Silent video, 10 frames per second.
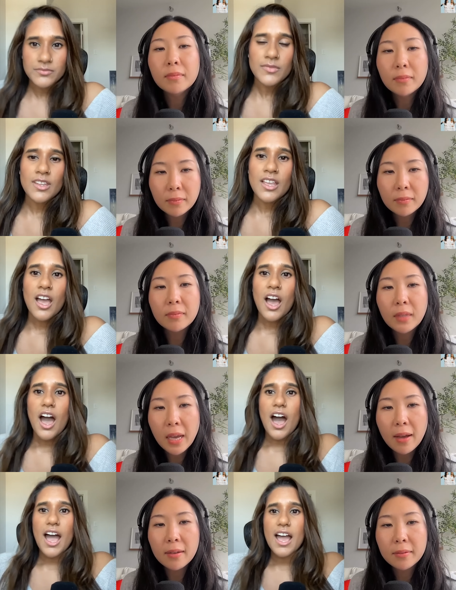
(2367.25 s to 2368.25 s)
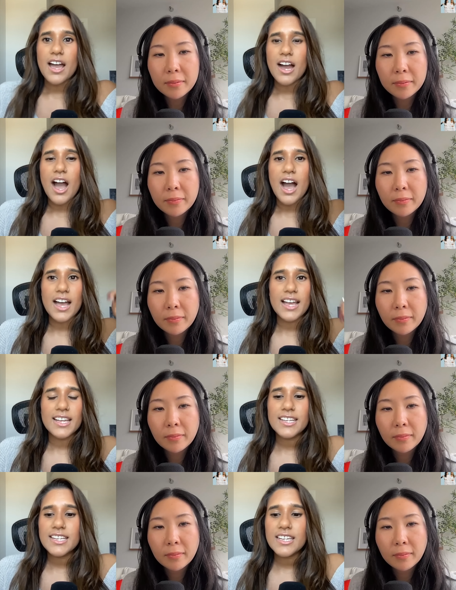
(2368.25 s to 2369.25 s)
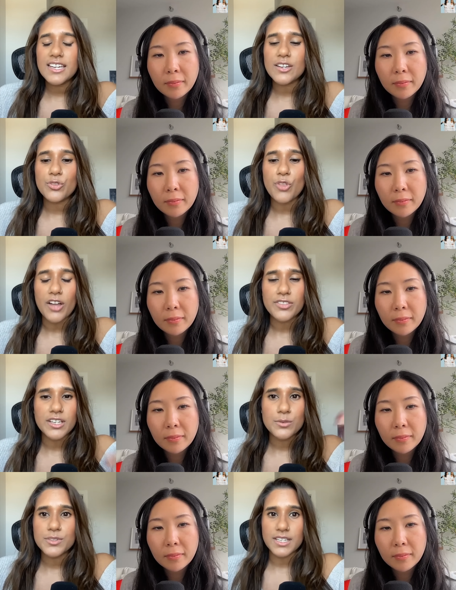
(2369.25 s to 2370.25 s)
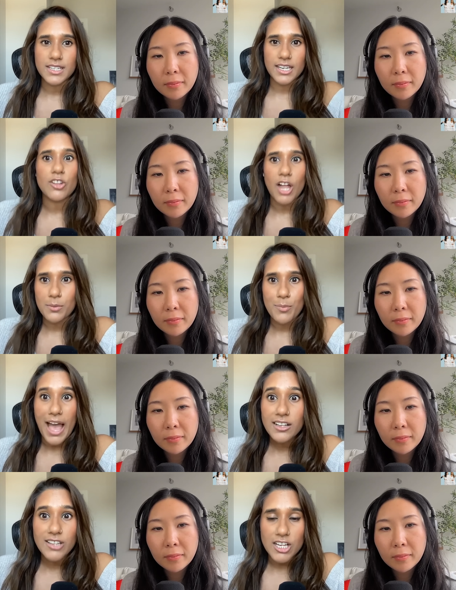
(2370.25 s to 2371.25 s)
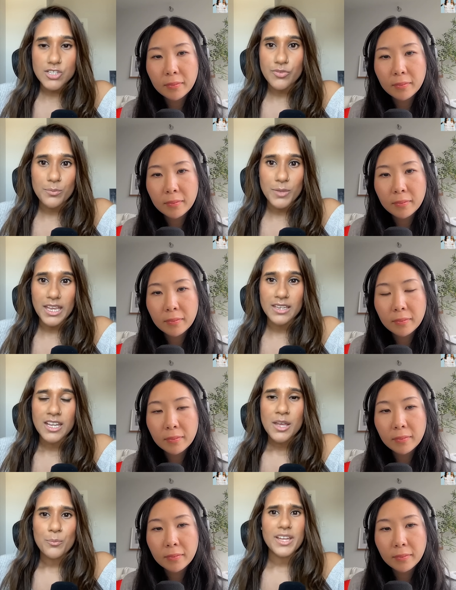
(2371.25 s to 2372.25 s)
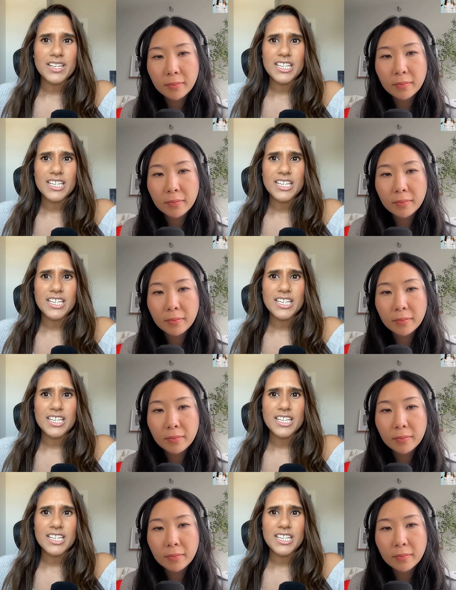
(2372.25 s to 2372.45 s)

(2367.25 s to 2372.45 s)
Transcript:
Speaker 1: Mm, yeah.
Speaker 2: I thought that he was going to get a lot of backlash from it, but